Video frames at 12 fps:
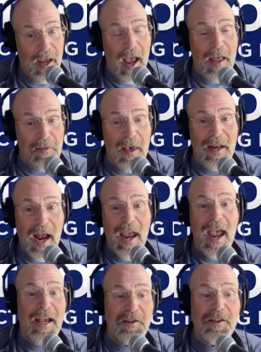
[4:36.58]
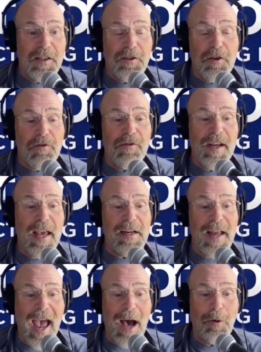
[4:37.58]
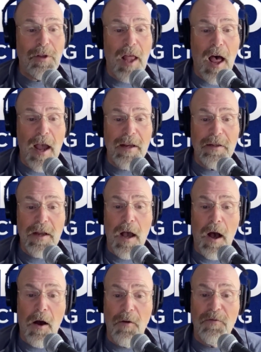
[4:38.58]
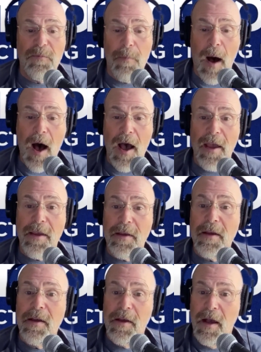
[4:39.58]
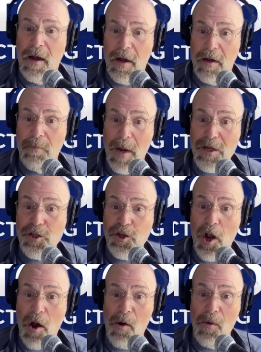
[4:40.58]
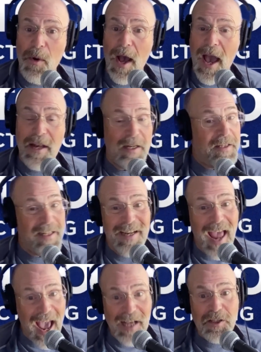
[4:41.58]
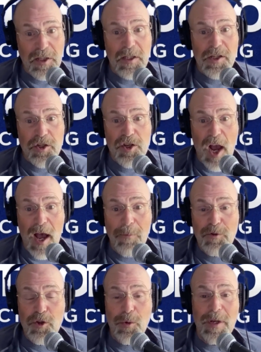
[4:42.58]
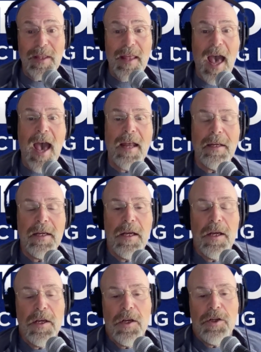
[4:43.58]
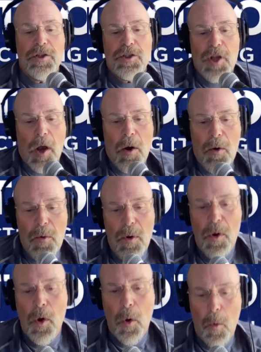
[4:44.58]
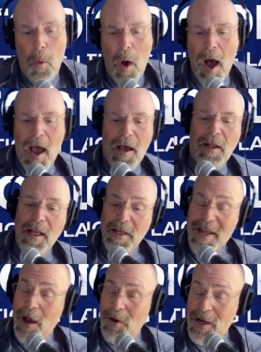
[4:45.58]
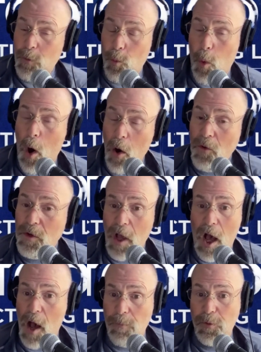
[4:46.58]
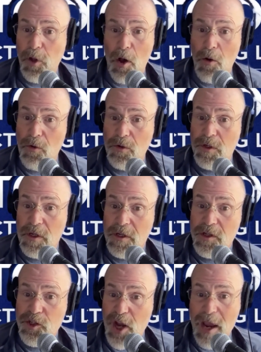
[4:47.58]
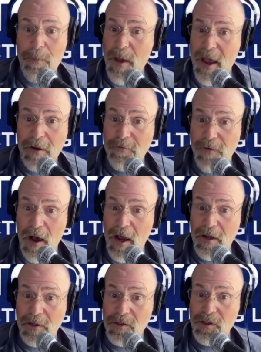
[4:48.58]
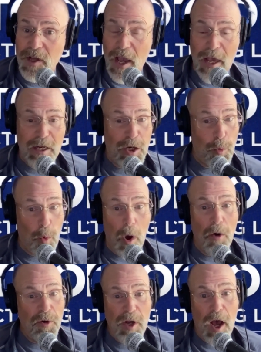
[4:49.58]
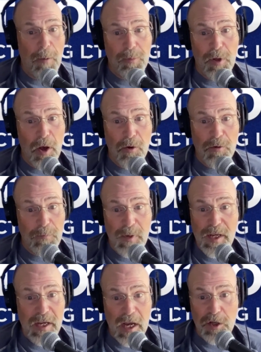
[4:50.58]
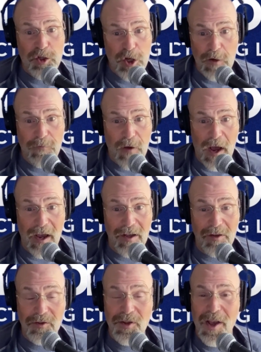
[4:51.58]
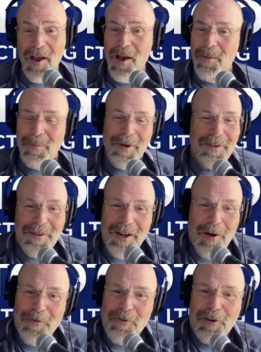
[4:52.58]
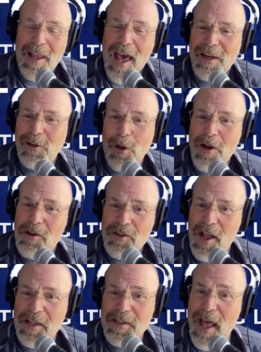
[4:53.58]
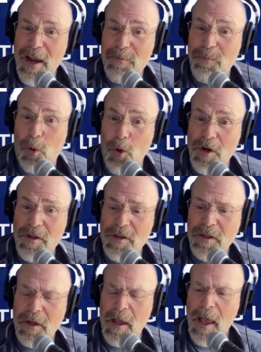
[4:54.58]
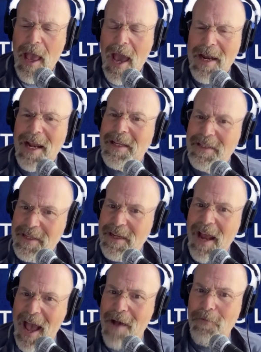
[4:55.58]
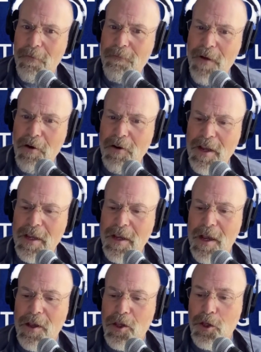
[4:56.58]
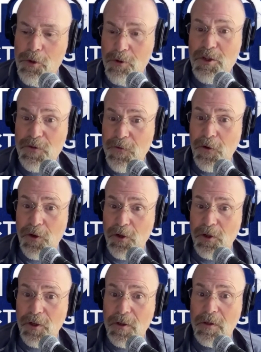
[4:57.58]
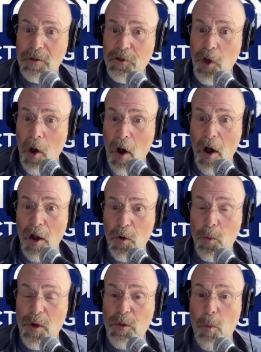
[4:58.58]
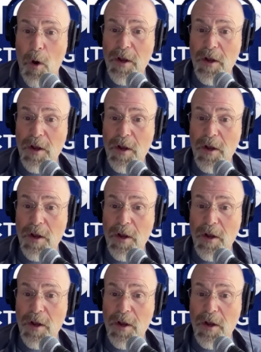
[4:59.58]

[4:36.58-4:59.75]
And then I asked it to create an outline of my show, and it did an excellent job doing that. So while now it won't upload JPEG files and it won't upload PNG files, but for a lot of lawyers that's not important, And I did have a very useful talk with one